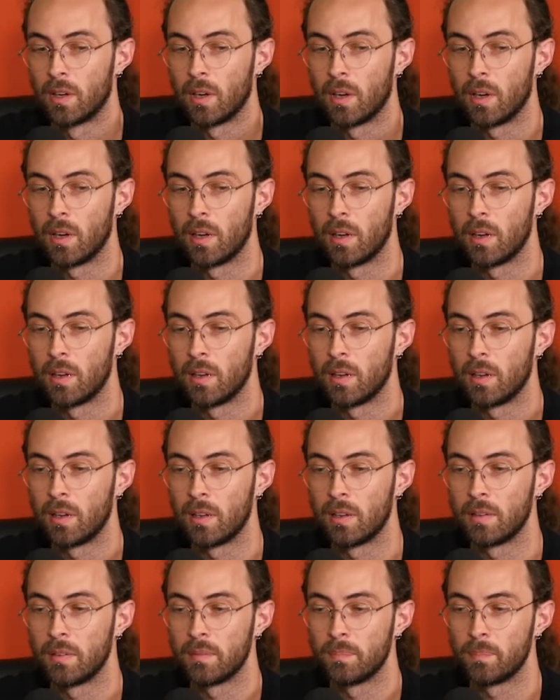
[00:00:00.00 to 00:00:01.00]
uh,
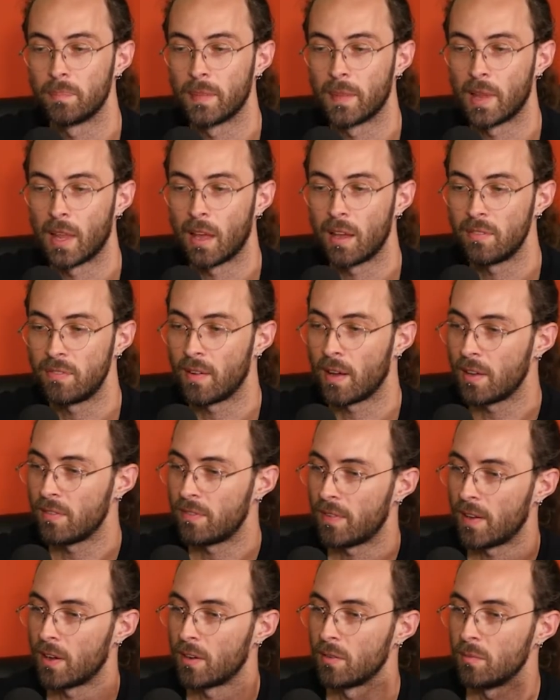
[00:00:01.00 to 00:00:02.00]
I, I
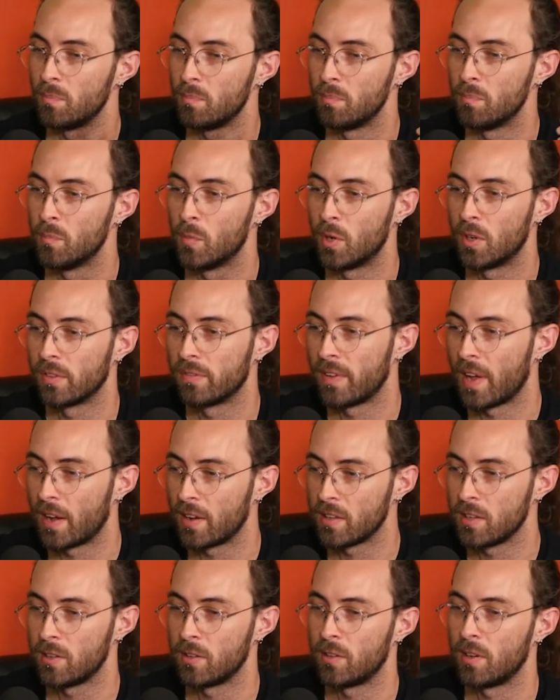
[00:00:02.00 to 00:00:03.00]
found more
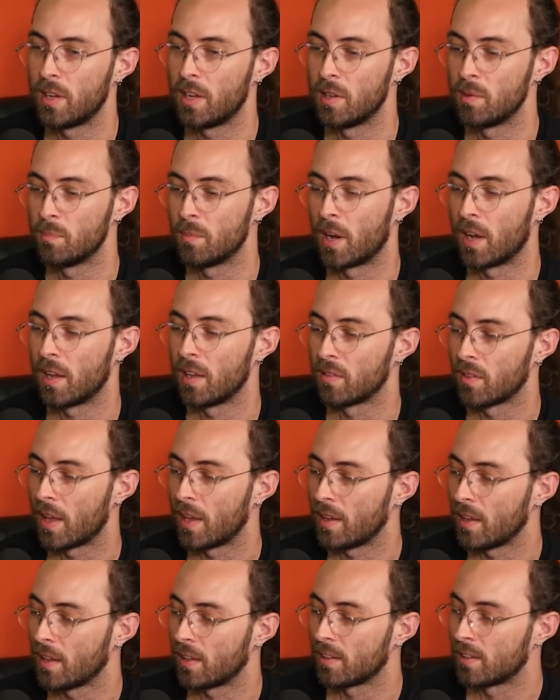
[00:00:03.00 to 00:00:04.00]
value in my
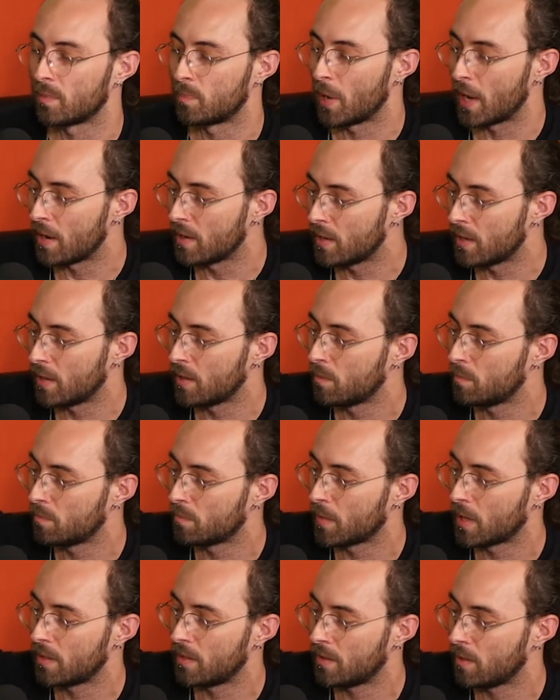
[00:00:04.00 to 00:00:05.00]
like expanding
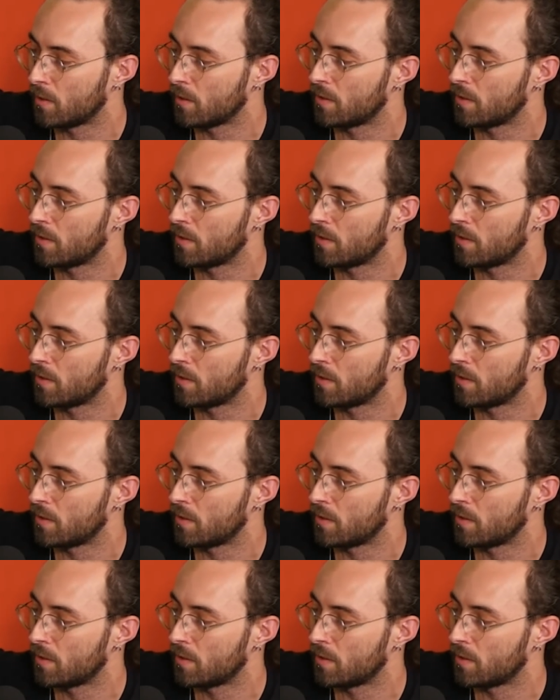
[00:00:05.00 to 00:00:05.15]
my skill